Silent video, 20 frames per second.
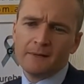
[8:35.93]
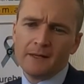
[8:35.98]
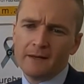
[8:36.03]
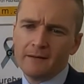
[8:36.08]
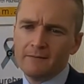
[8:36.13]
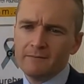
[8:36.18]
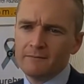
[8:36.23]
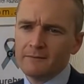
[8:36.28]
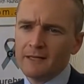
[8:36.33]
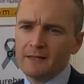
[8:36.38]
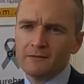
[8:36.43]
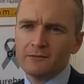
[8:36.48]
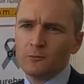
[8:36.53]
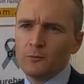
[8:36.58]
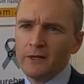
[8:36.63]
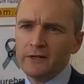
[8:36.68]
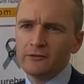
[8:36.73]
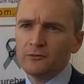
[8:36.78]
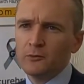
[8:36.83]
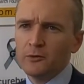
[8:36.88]
And that's
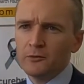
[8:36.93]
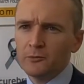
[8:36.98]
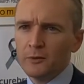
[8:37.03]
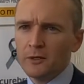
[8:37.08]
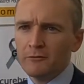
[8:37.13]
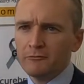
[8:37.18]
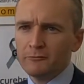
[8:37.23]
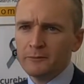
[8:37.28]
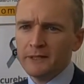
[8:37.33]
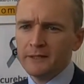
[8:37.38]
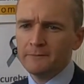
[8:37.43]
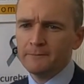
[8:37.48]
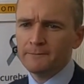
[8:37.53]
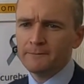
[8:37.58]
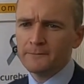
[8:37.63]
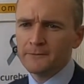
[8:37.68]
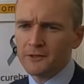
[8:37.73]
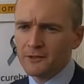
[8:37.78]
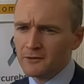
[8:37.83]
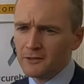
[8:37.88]
what makes it worthwhile for me.
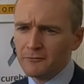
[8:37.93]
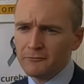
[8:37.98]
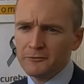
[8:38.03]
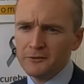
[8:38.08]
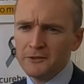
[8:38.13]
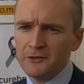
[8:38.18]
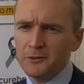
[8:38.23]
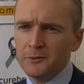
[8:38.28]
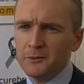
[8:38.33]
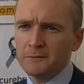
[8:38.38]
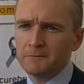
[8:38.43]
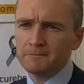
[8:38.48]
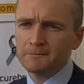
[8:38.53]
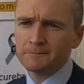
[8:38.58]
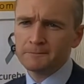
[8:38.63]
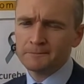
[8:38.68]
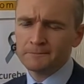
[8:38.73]
So definitely do it.